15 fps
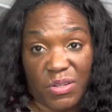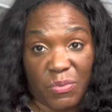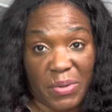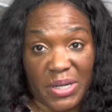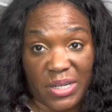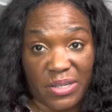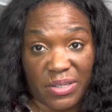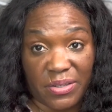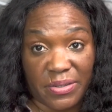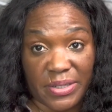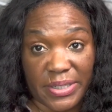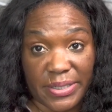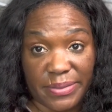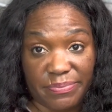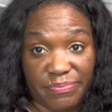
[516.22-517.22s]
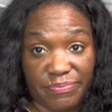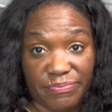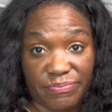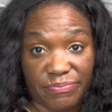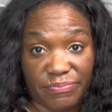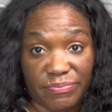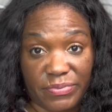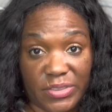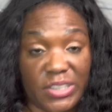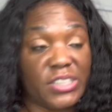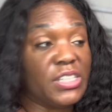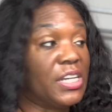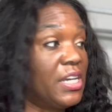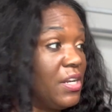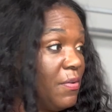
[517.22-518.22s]
way to do it, to
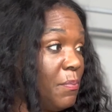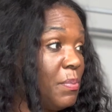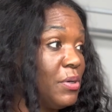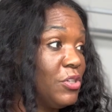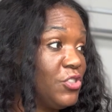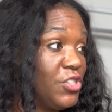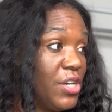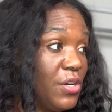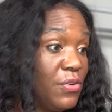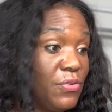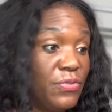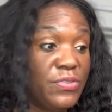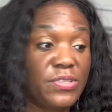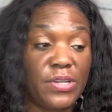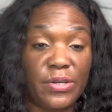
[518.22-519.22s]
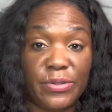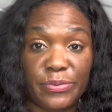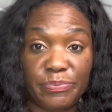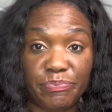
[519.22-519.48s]
get a bookshelf. So